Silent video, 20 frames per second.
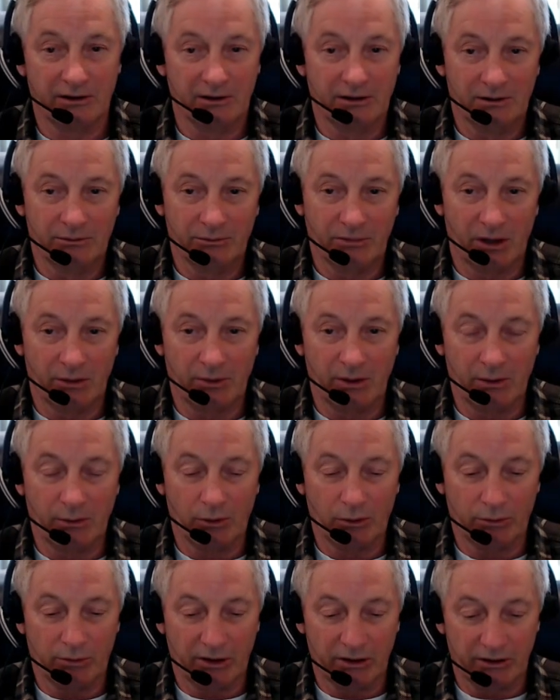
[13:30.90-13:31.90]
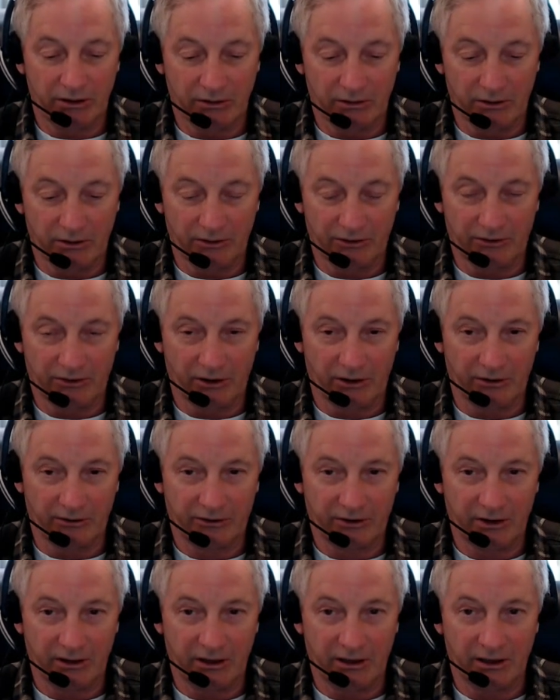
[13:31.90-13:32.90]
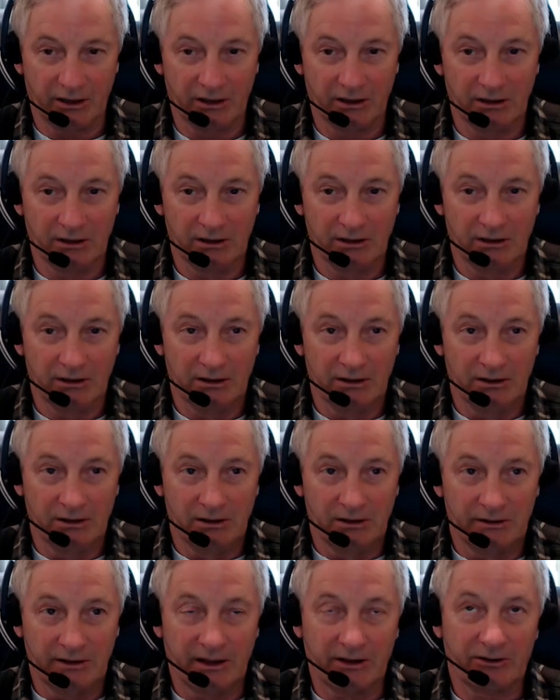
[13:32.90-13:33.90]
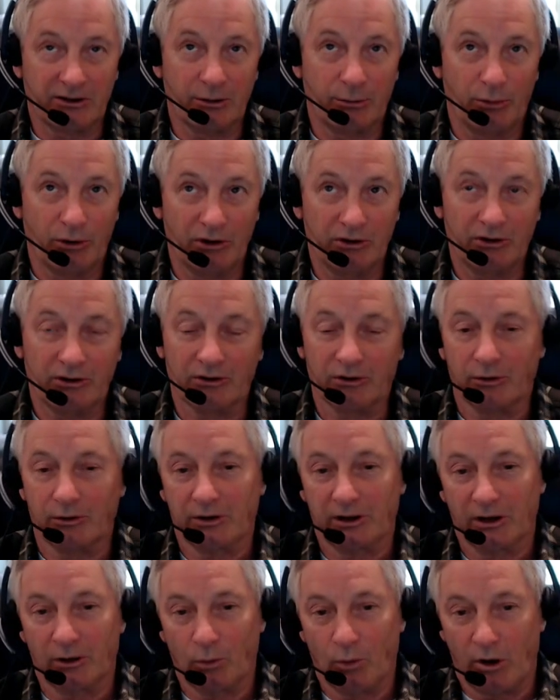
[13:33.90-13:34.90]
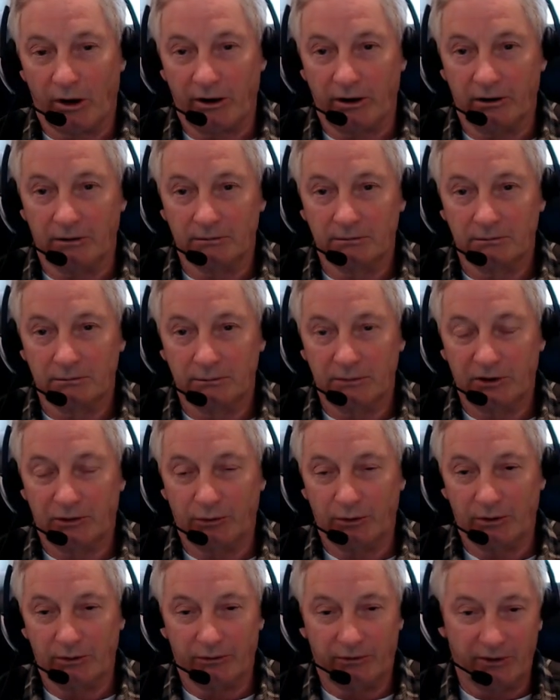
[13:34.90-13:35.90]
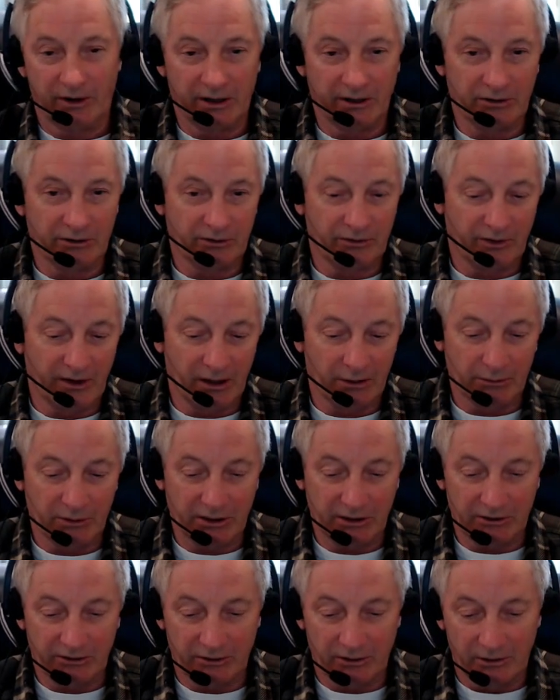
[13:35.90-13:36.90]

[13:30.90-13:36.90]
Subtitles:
by people, but you're going to start seeing that separation is going to get wider between friends, families,